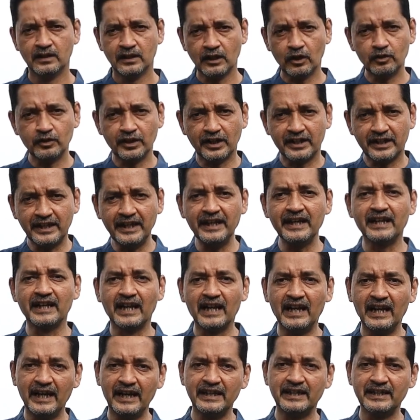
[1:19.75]
Now the king
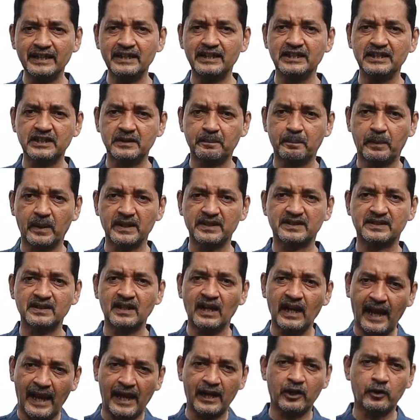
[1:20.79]
related his
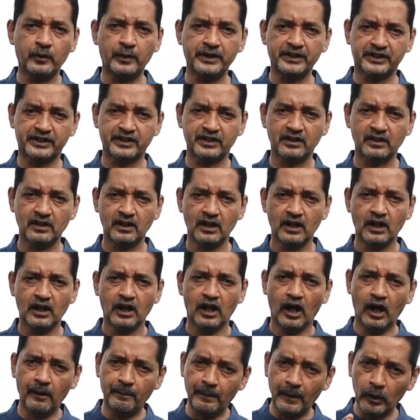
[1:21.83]
personal anguish
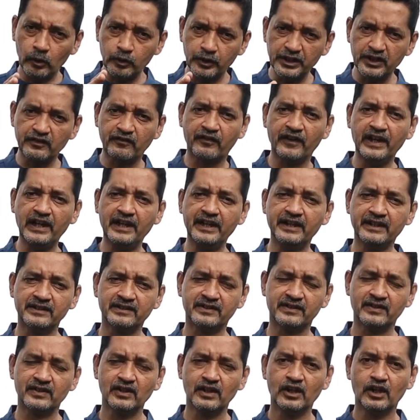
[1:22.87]
about his
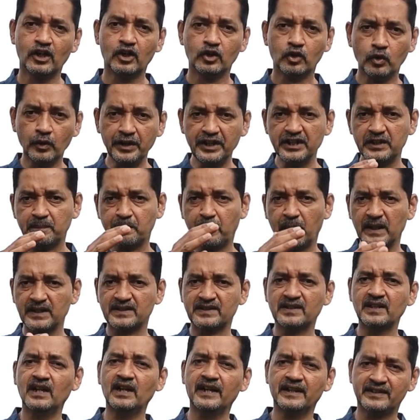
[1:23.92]
feelings to his
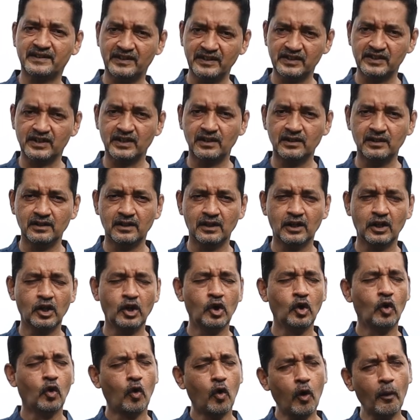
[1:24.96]
personal assistant,
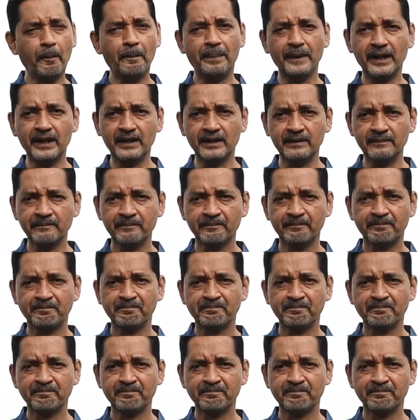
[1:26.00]
hoping